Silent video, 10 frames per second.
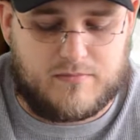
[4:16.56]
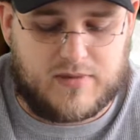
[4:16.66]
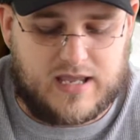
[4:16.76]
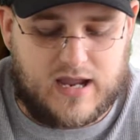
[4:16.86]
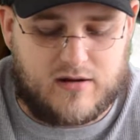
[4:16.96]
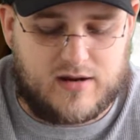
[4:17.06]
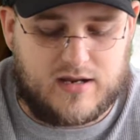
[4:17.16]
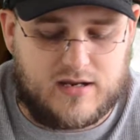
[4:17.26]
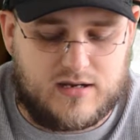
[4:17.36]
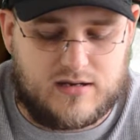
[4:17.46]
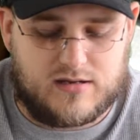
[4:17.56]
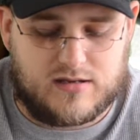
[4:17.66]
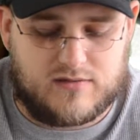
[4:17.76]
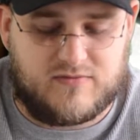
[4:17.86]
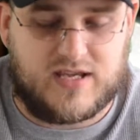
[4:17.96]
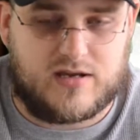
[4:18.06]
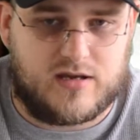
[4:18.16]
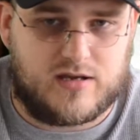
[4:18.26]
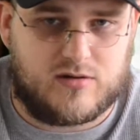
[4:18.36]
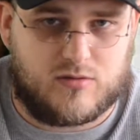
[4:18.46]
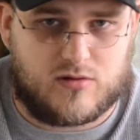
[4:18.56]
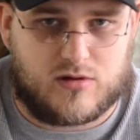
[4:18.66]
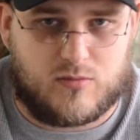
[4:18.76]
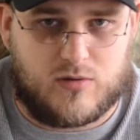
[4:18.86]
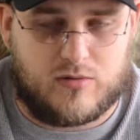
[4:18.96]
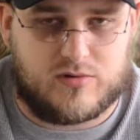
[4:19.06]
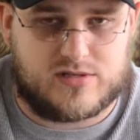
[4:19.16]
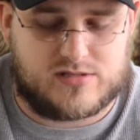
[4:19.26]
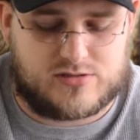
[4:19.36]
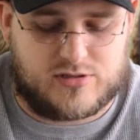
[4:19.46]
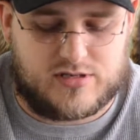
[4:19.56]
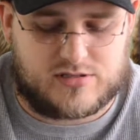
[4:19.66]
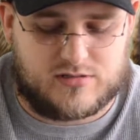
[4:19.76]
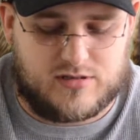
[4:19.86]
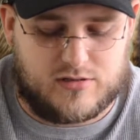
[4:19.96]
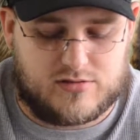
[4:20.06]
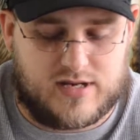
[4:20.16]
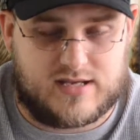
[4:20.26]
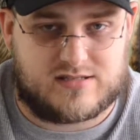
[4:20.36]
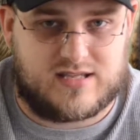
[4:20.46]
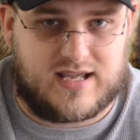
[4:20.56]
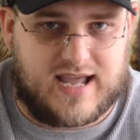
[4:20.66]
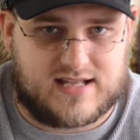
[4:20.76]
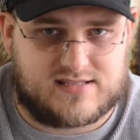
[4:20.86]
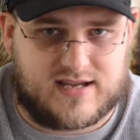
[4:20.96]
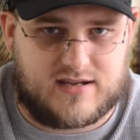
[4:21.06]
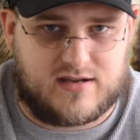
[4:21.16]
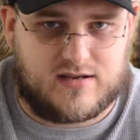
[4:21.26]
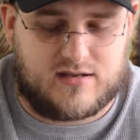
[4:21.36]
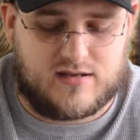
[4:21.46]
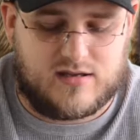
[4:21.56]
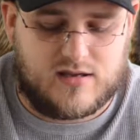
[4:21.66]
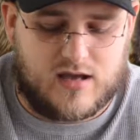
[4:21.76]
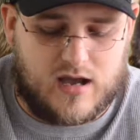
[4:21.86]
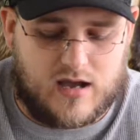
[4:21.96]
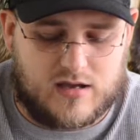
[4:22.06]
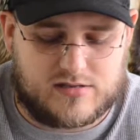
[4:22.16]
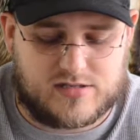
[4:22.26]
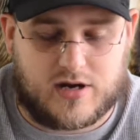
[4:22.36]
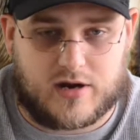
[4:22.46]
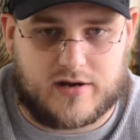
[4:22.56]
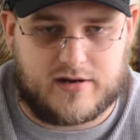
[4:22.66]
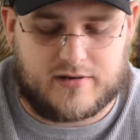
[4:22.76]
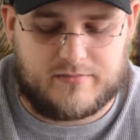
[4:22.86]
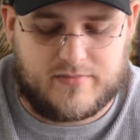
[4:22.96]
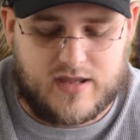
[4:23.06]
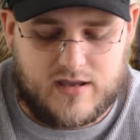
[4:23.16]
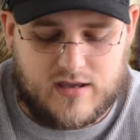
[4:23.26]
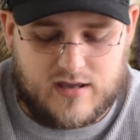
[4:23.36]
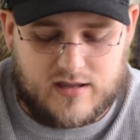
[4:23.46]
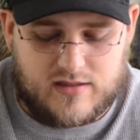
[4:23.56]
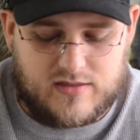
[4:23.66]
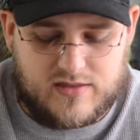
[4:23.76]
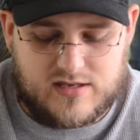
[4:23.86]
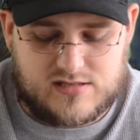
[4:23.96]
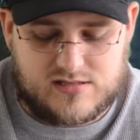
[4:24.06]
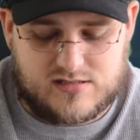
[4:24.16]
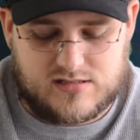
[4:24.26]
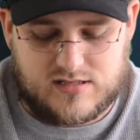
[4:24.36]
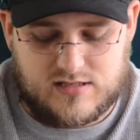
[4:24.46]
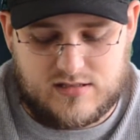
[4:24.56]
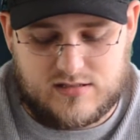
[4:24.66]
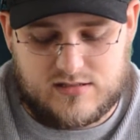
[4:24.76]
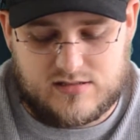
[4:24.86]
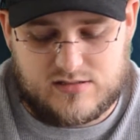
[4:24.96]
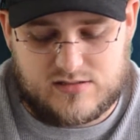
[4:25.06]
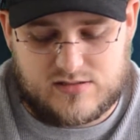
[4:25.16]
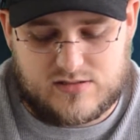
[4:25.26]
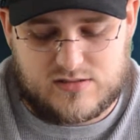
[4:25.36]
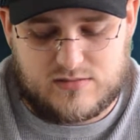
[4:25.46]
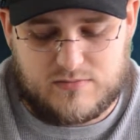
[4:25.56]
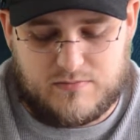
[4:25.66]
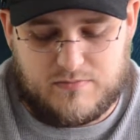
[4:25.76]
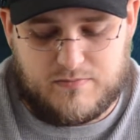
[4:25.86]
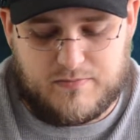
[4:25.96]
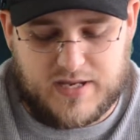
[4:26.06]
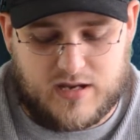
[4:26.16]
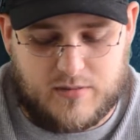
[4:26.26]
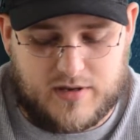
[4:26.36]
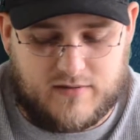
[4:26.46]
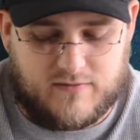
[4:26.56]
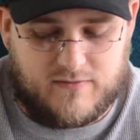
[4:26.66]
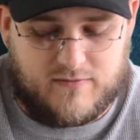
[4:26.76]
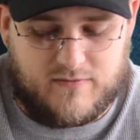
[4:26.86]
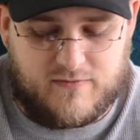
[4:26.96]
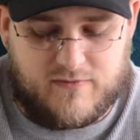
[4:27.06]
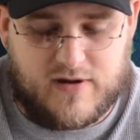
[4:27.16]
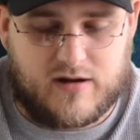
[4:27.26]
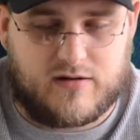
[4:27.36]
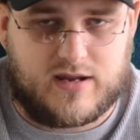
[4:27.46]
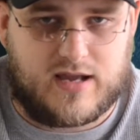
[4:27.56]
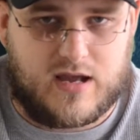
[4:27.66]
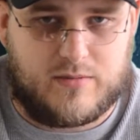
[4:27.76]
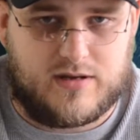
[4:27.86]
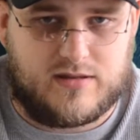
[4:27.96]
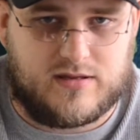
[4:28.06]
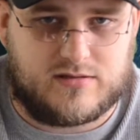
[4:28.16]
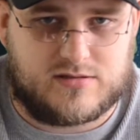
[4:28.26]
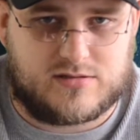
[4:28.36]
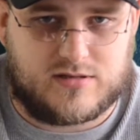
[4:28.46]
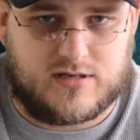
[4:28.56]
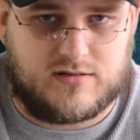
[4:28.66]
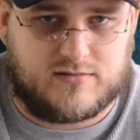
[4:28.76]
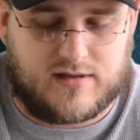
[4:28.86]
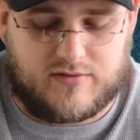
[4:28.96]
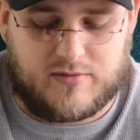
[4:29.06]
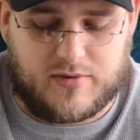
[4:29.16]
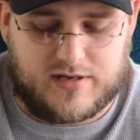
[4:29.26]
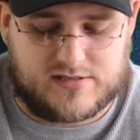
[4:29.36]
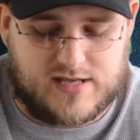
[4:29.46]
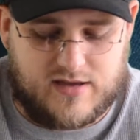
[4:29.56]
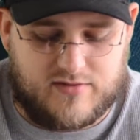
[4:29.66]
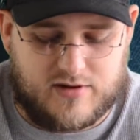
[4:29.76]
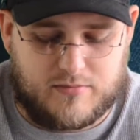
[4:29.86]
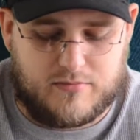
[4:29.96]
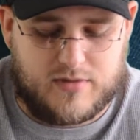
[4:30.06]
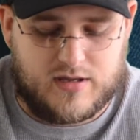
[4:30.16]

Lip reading: carried V-cut, or what was traditionally known as the cat's eye cut cigar cutter. This is becoming very common in the industry. Everybody's having them.